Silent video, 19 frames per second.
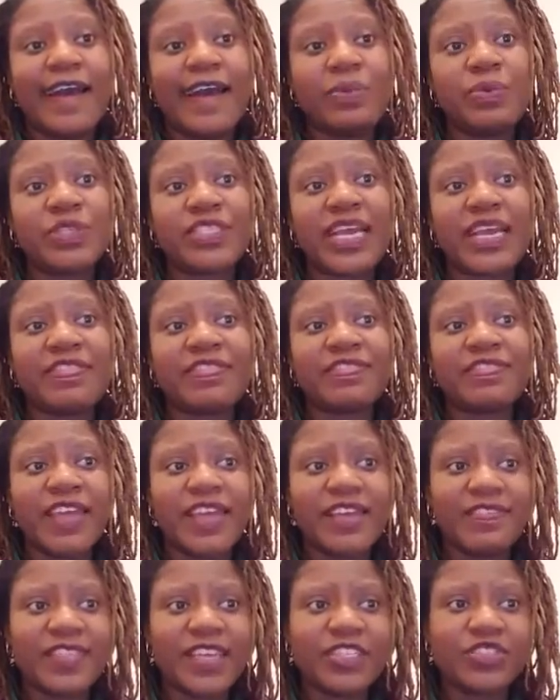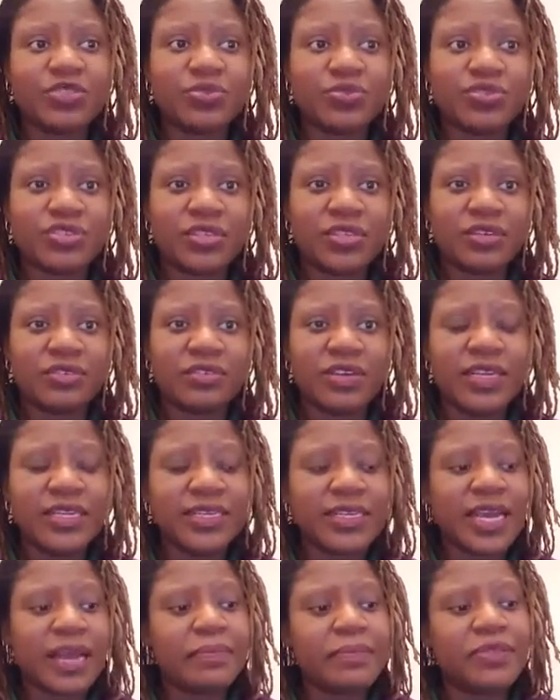Which I think they should
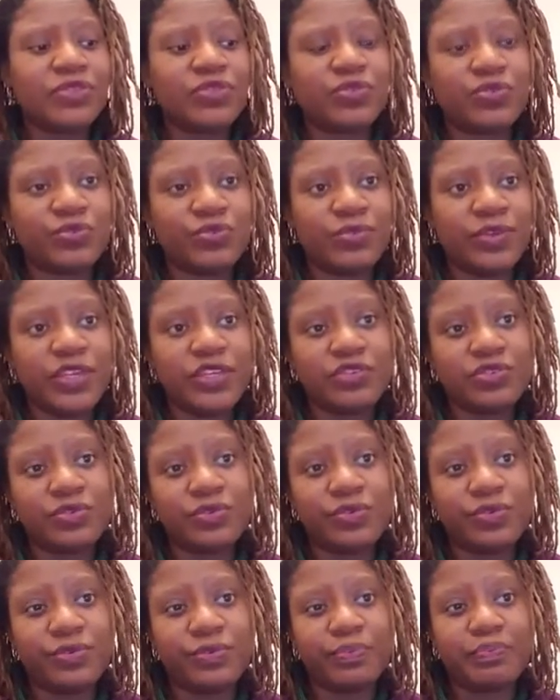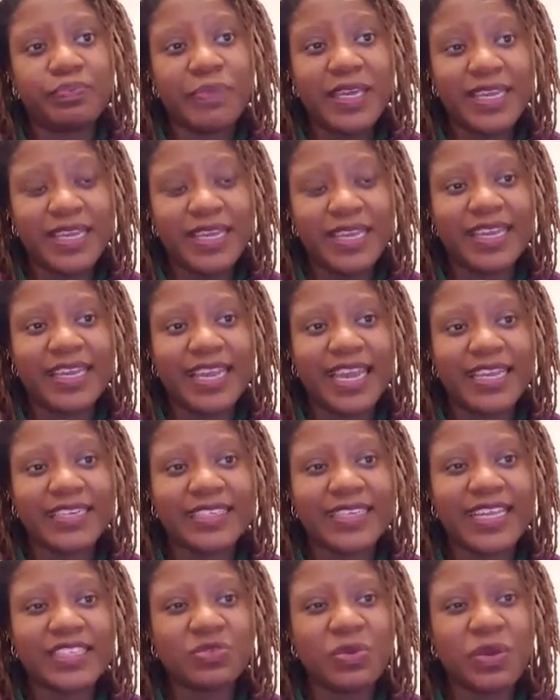really come into being,
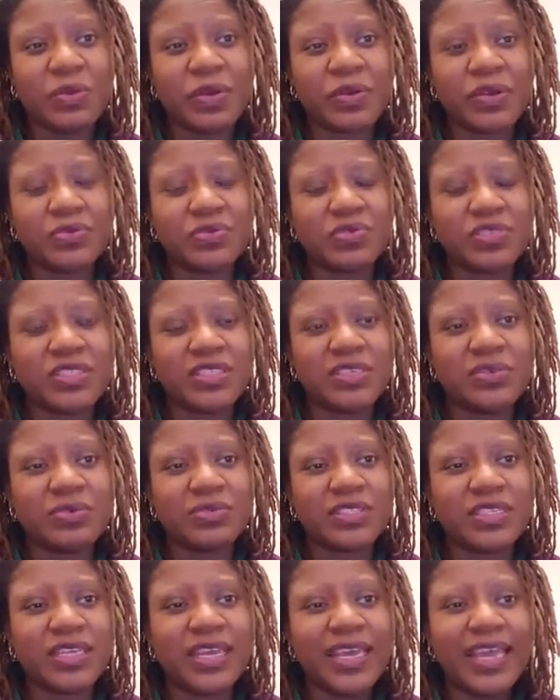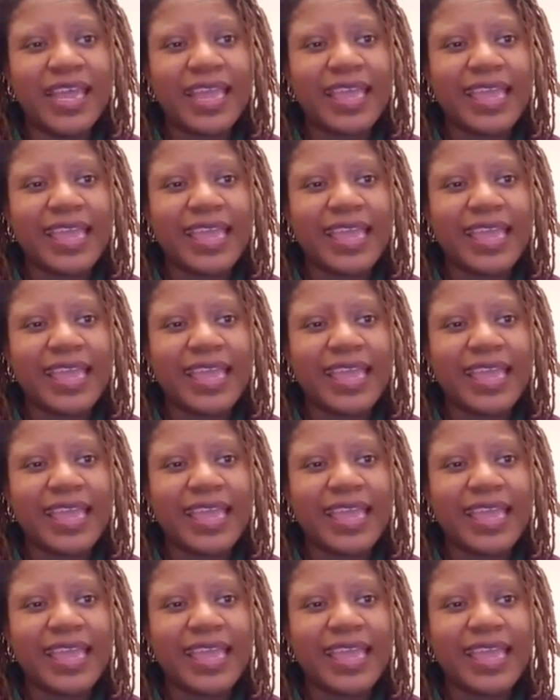and that's where we're going to see Kuti,